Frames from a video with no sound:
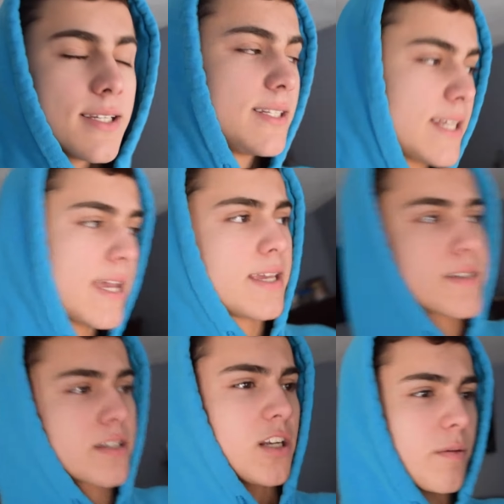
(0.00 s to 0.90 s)
The day
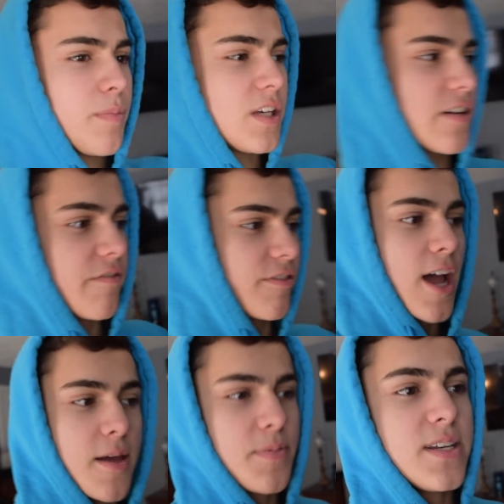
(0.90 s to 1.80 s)
is gonna be a
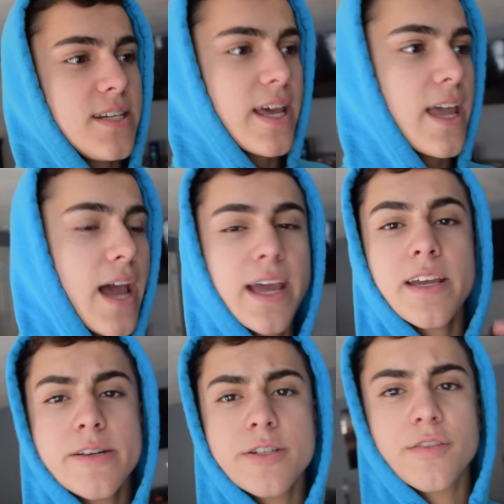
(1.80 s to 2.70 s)
vibin' day. I
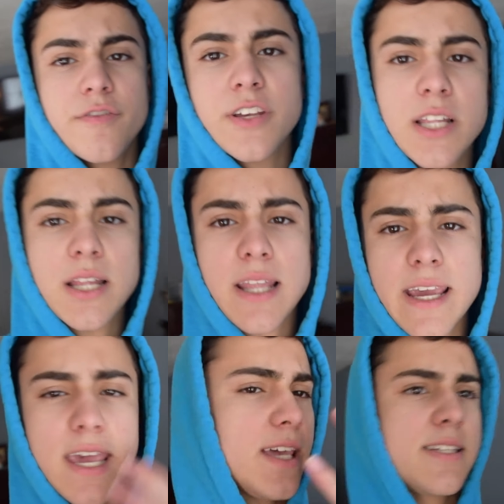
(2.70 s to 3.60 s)
can just feel it.
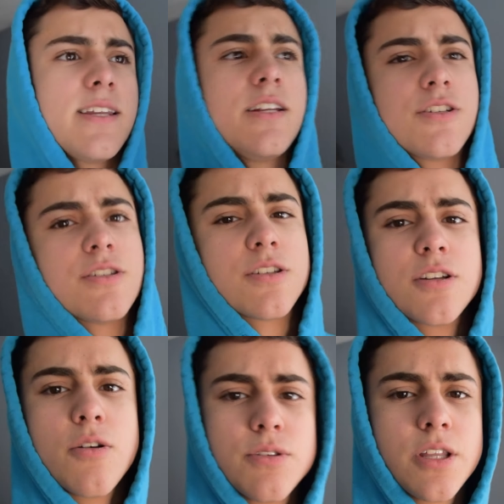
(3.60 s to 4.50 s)
Like eighteen inches of
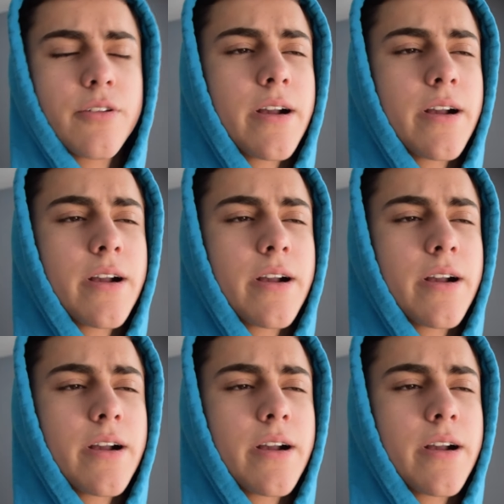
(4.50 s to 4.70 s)
snow is on the